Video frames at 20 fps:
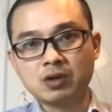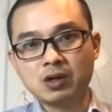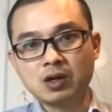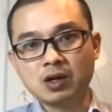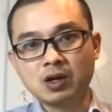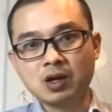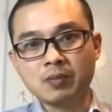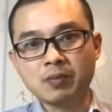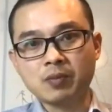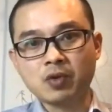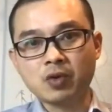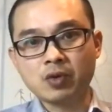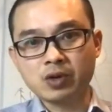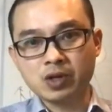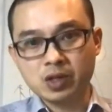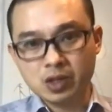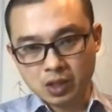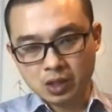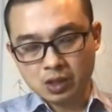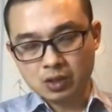I'm
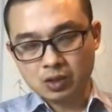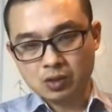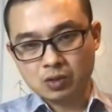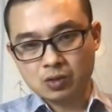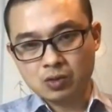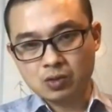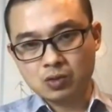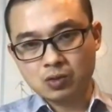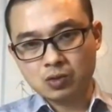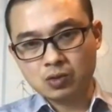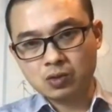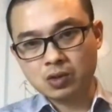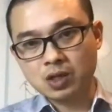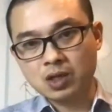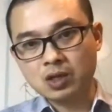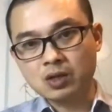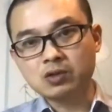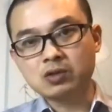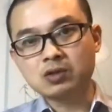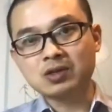going to
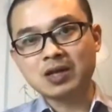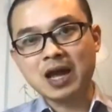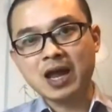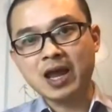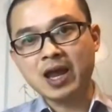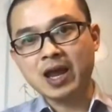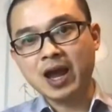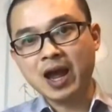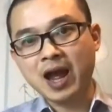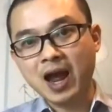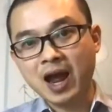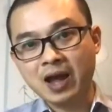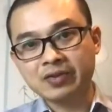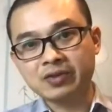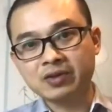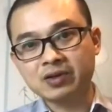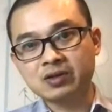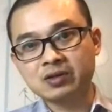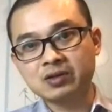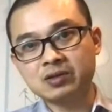include
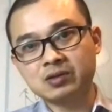other